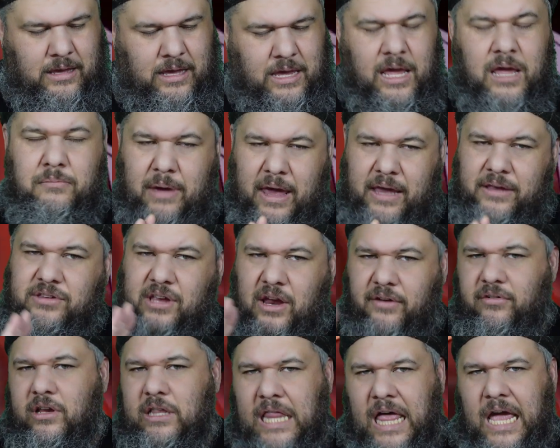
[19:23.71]
He makes
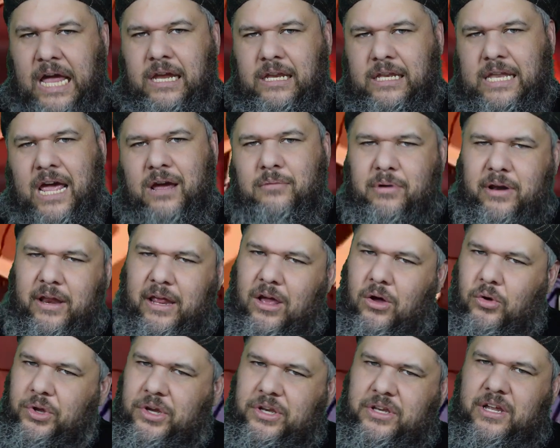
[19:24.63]
every leg day, but he
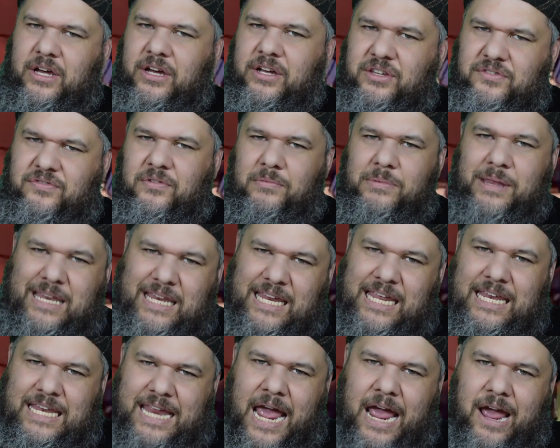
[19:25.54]
only does from the
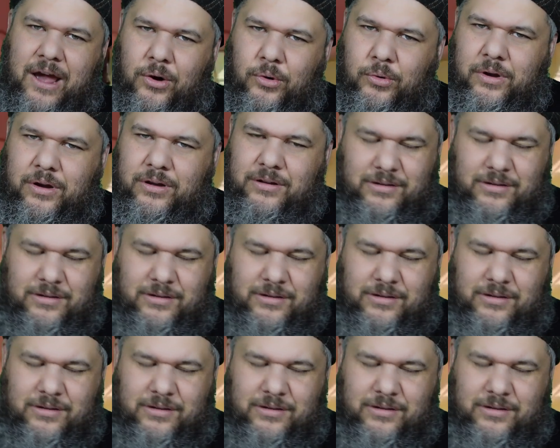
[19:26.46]
knee down.